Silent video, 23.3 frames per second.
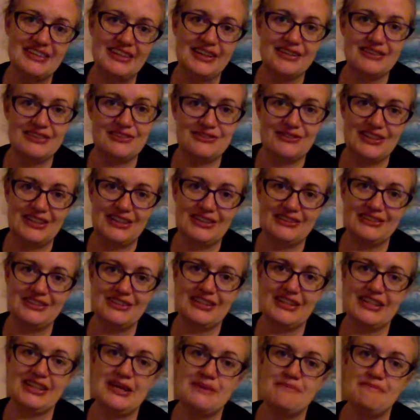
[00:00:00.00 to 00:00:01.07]
I got the regular
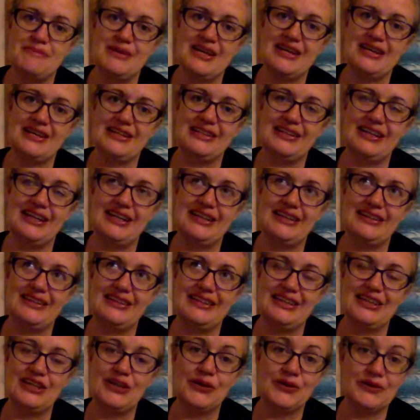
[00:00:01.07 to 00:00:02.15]
GlamBag and
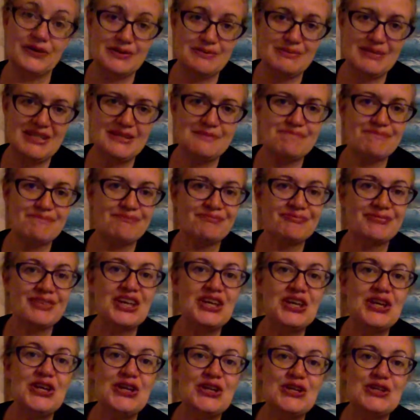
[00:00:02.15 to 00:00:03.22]
the Ultimate.
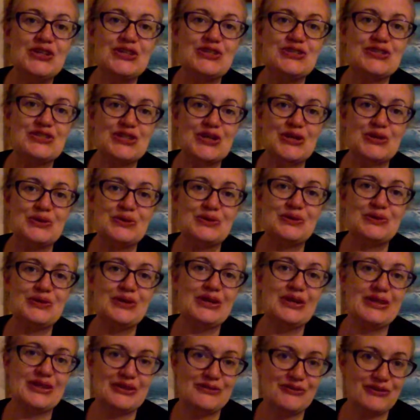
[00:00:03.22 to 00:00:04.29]
So
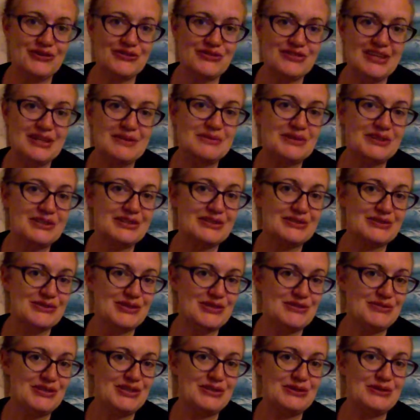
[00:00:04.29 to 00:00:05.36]
the first thing I'm going to
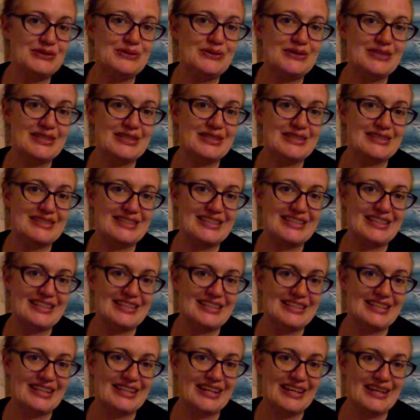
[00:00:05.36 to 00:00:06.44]
review is
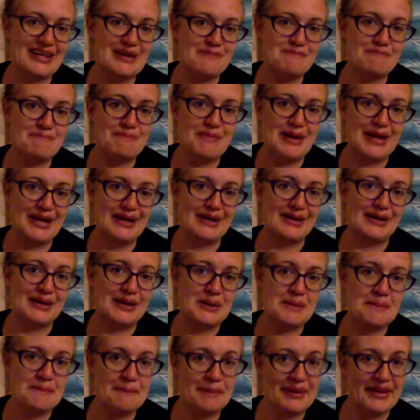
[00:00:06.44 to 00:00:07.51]
the GlamBag
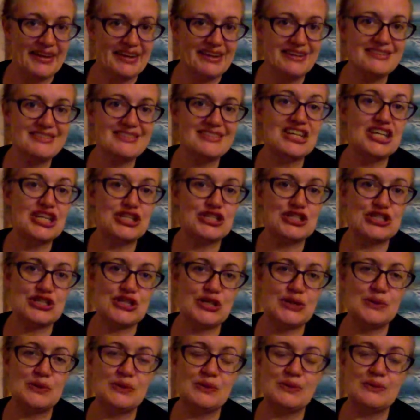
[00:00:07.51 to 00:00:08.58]
Plus.
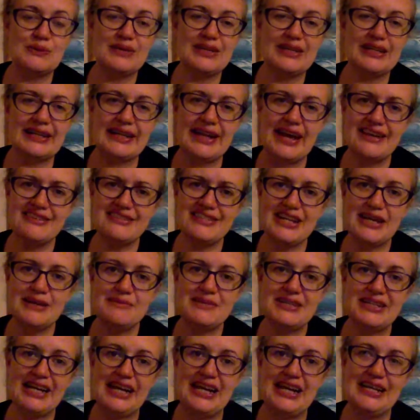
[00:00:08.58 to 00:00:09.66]
So last time
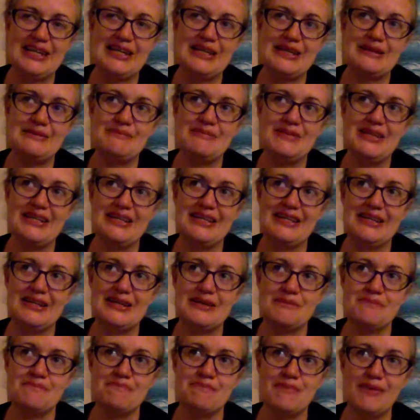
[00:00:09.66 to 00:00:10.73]
it came in
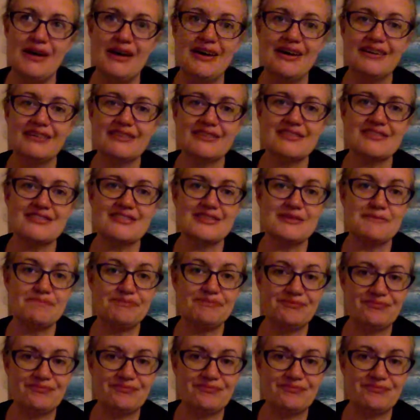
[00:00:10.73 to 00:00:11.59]
a box,